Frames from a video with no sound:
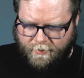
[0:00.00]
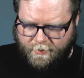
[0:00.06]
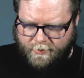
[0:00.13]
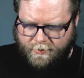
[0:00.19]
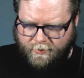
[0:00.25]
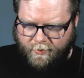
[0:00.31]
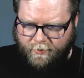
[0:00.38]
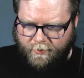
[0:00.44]

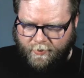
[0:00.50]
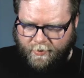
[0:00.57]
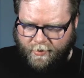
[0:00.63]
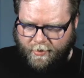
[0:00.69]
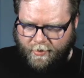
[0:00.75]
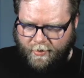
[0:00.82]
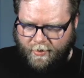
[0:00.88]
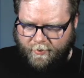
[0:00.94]
So we want
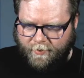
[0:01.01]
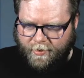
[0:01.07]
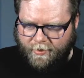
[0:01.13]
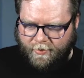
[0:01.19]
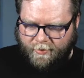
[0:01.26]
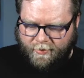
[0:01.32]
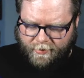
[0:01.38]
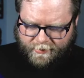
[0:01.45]
to
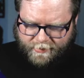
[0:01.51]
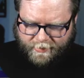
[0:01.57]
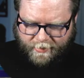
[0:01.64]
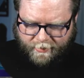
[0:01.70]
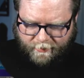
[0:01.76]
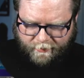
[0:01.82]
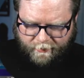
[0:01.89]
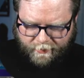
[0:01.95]
comment this
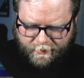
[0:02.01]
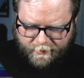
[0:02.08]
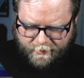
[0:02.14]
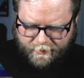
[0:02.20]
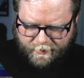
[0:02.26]
out.